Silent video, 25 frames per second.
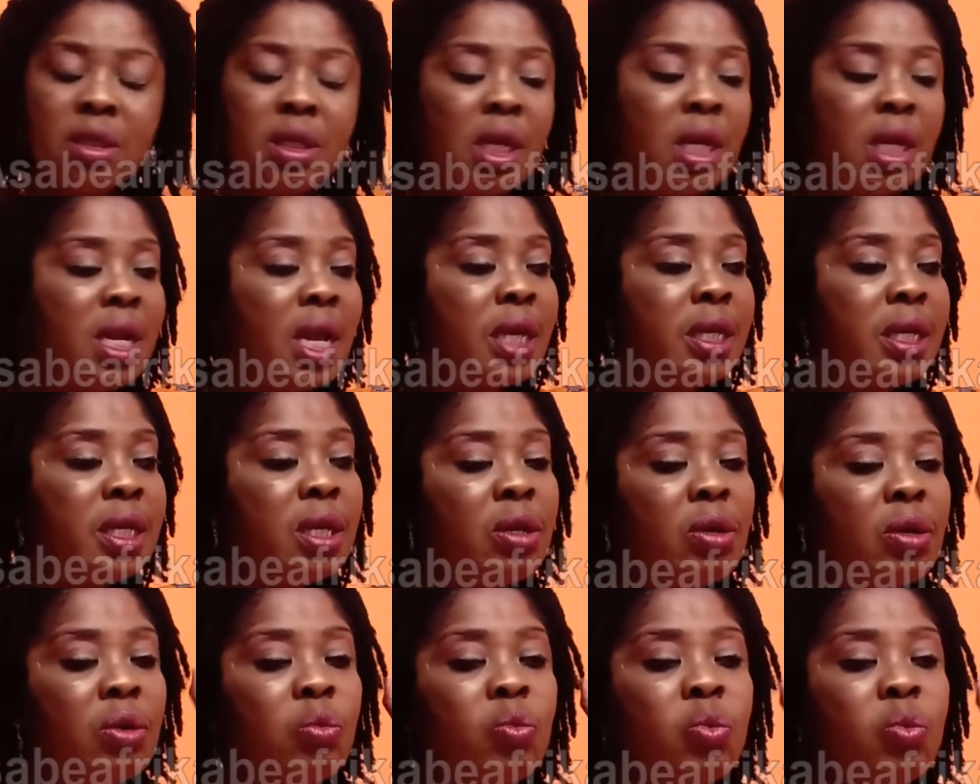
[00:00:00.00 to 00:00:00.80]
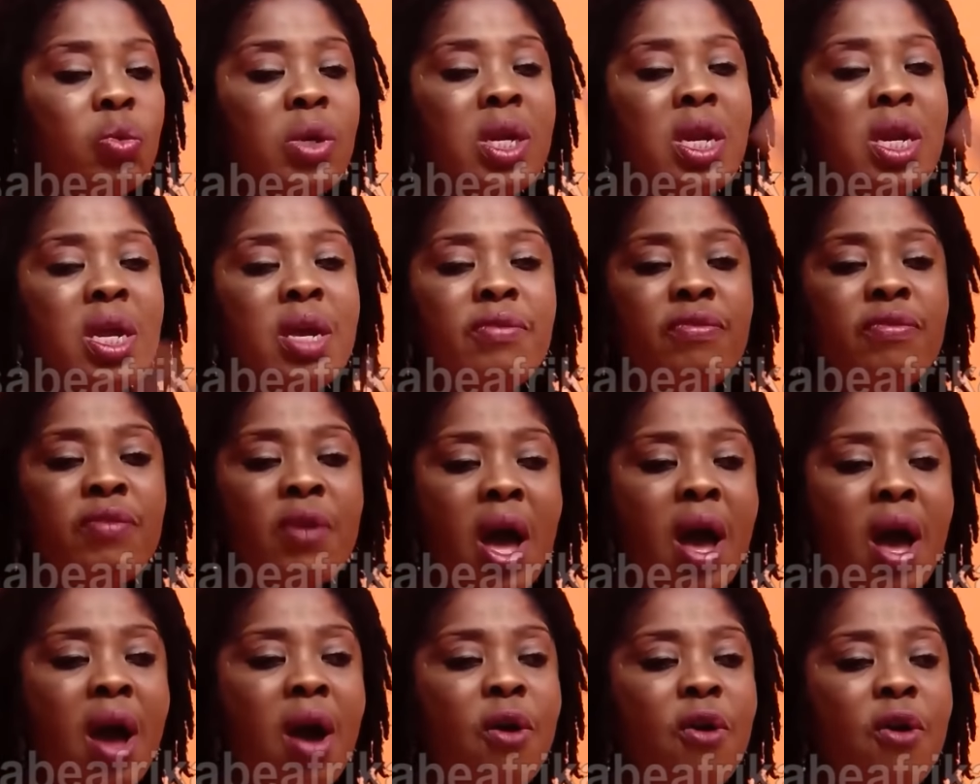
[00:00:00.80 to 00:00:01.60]
The lady would leave
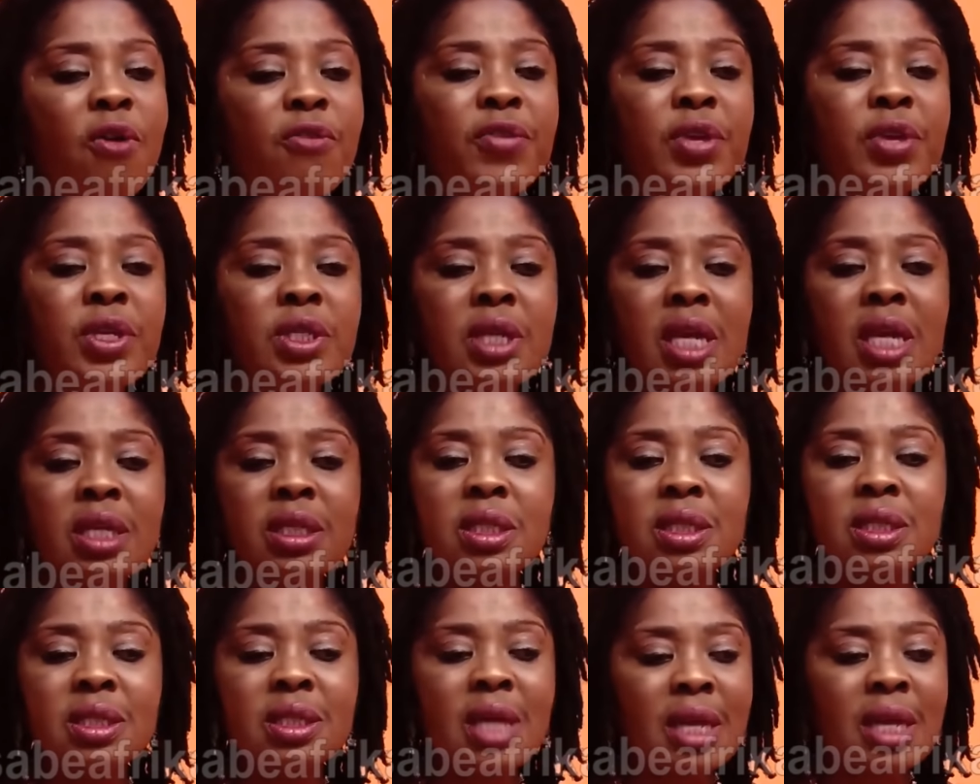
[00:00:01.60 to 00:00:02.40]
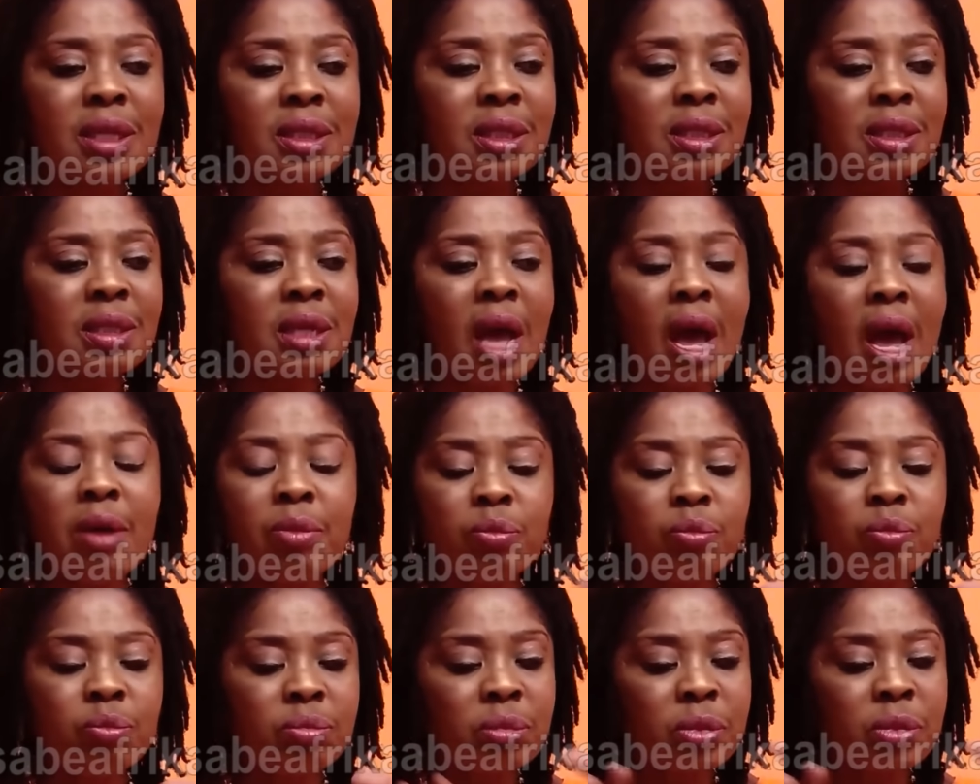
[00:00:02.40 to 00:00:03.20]
her office and sat,
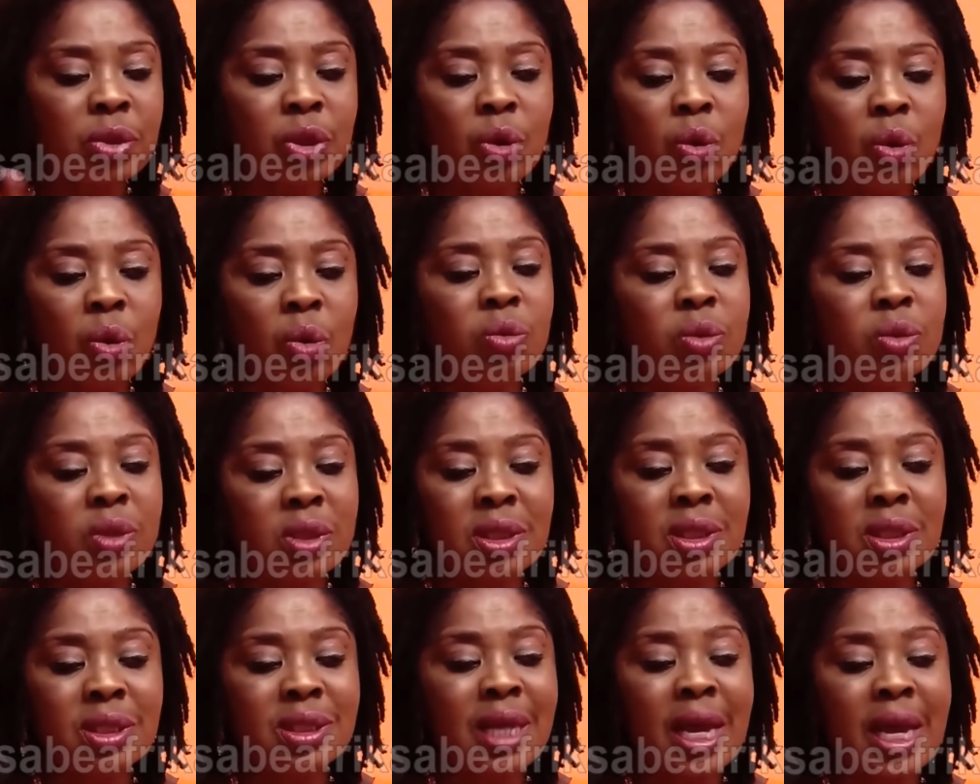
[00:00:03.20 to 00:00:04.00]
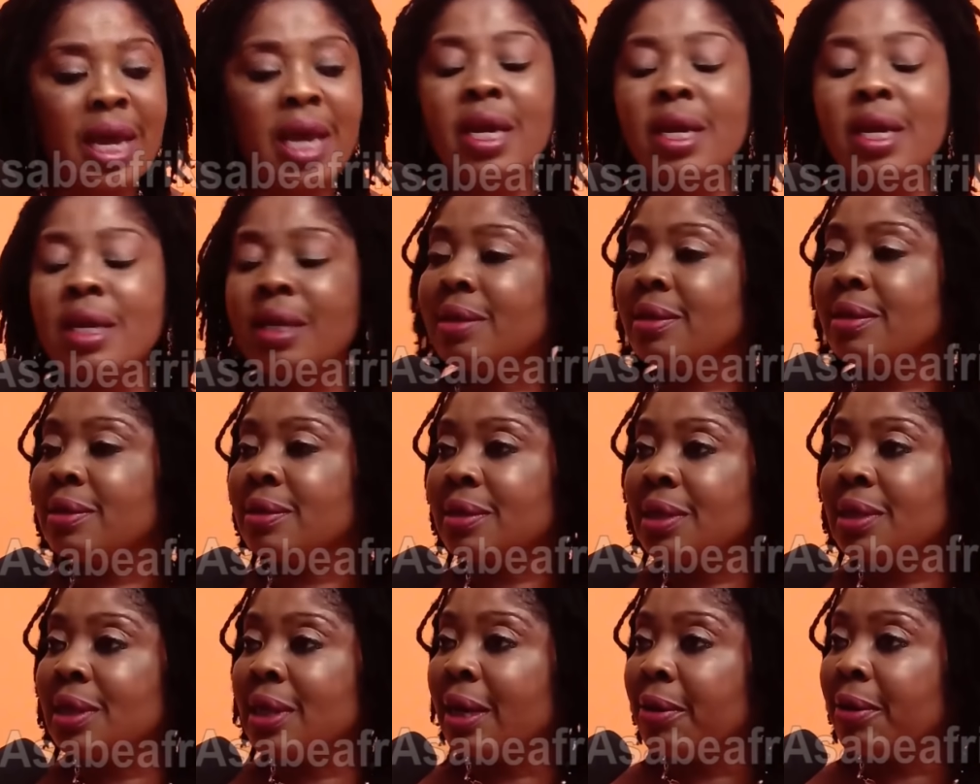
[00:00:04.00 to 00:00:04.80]
you know, stay in the
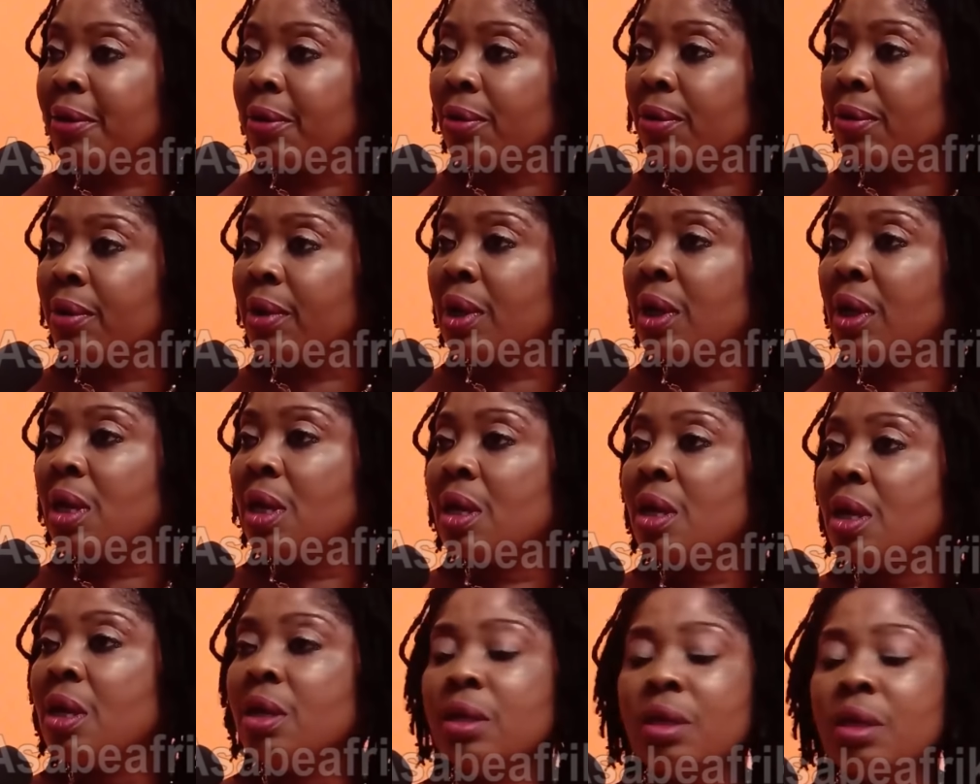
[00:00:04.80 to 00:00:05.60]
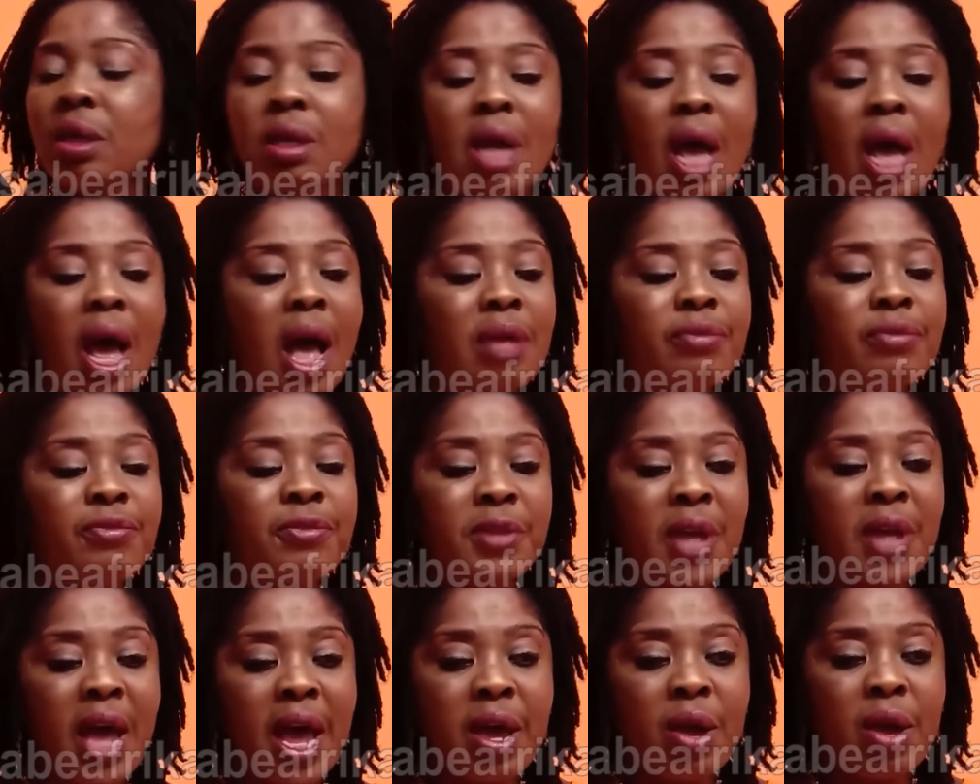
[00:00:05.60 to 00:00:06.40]
synagogue.
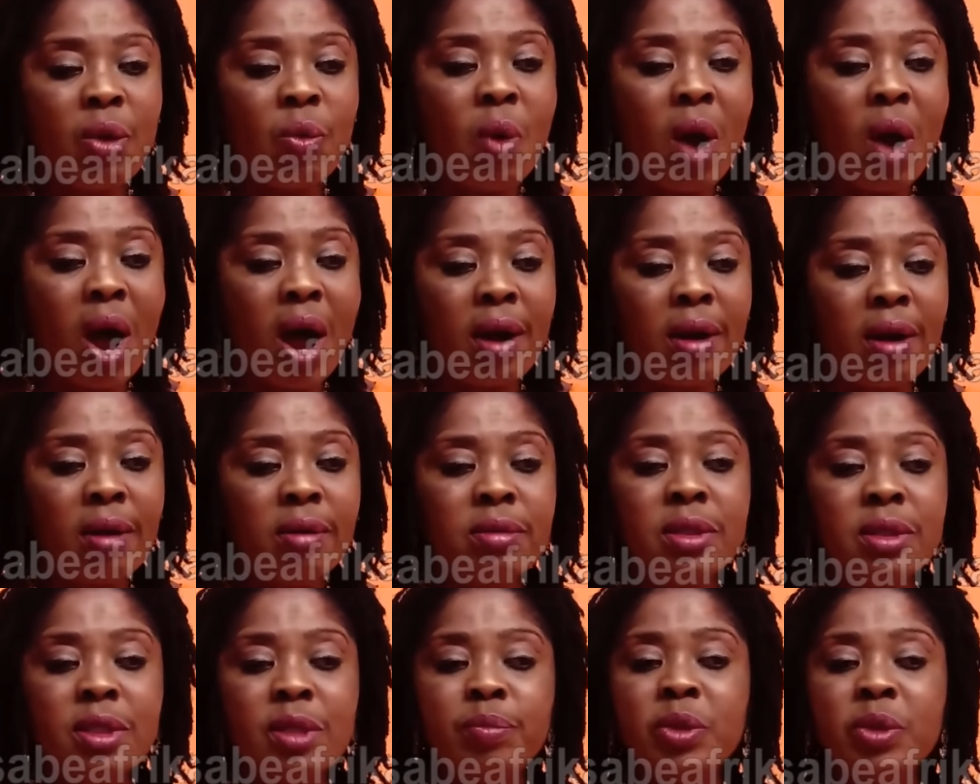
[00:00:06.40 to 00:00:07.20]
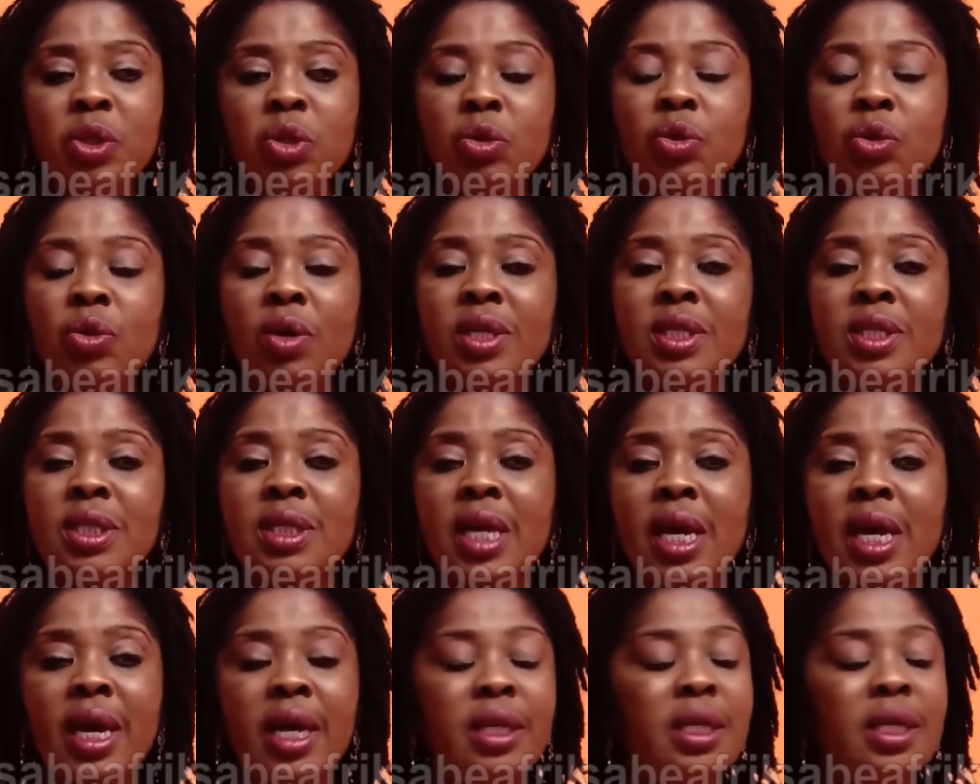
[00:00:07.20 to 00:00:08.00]
After a while, T.B. Joshua
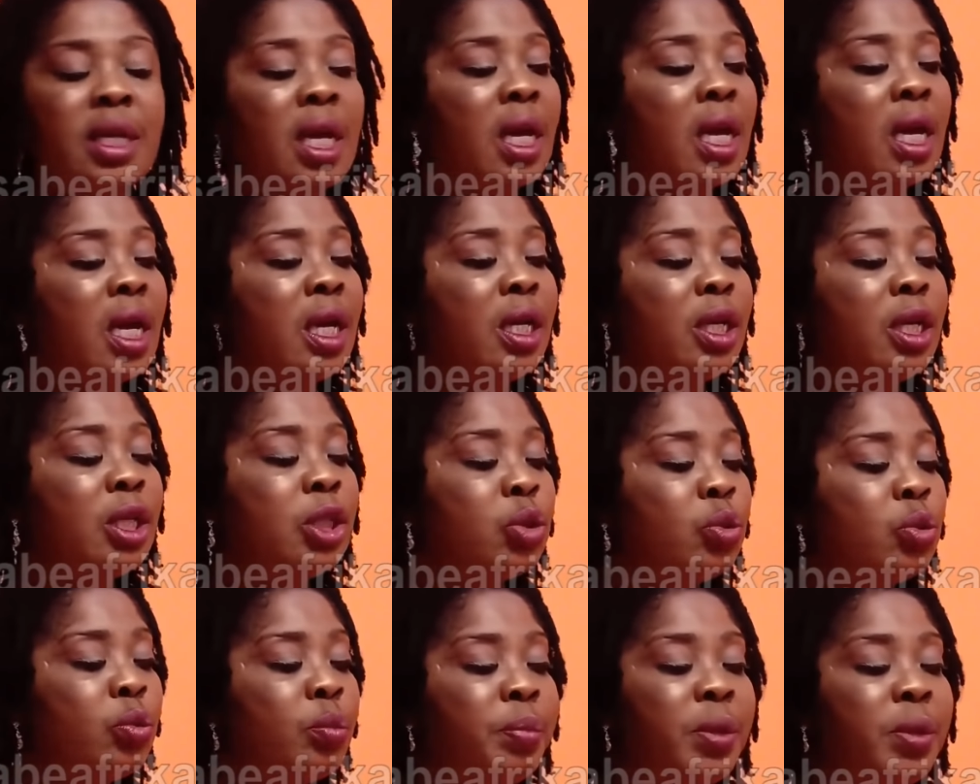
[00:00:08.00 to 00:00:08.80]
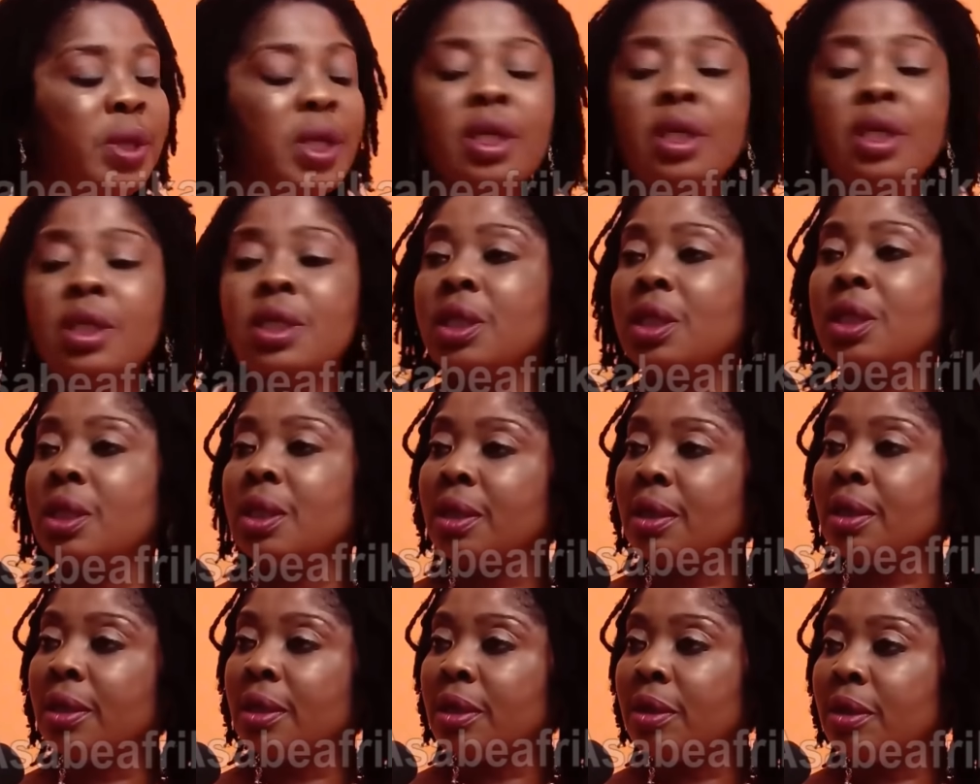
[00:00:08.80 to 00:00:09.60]
said he should be
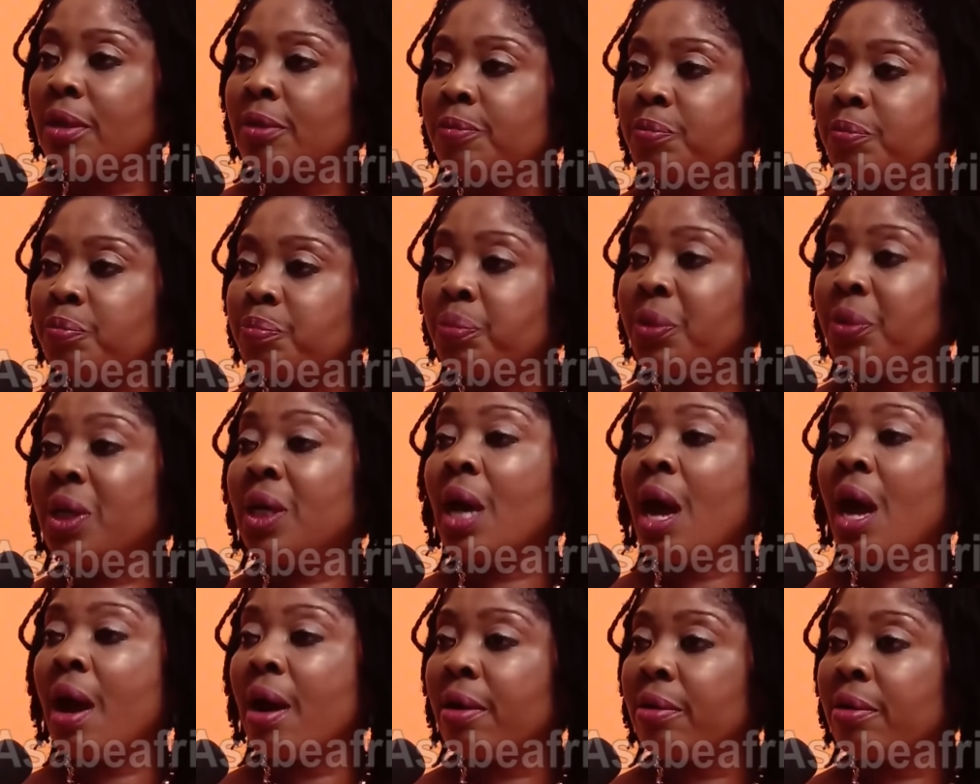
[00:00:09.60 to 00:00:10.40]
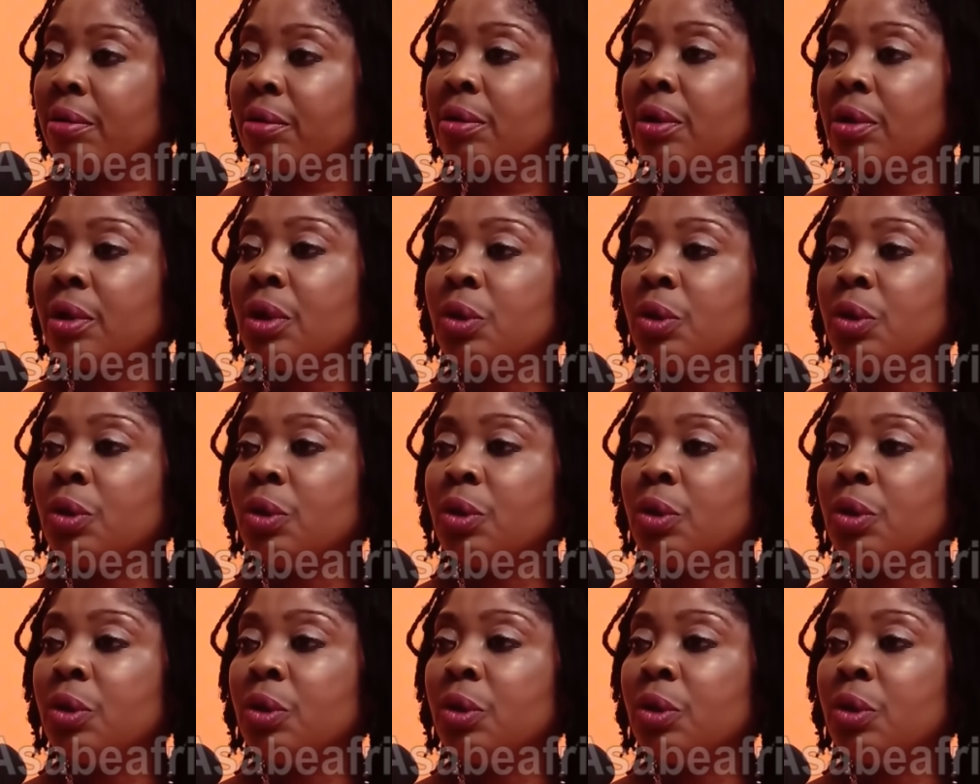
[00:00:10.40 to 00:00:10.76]
the PR,